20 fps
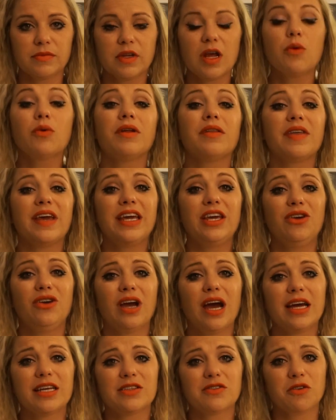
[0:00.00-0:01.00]
I want to thank you
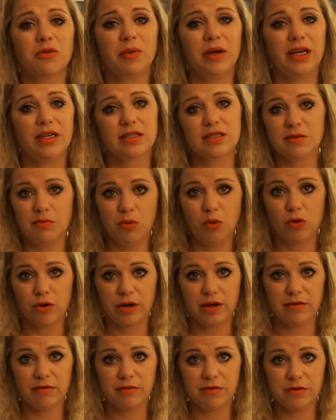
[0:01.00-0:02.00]
guys for being
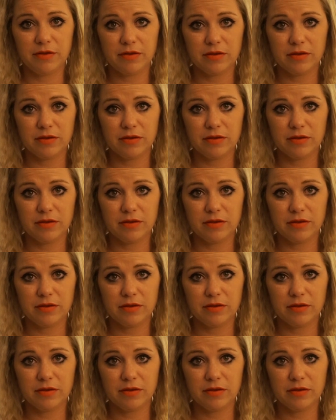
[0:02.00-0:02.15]
supportive.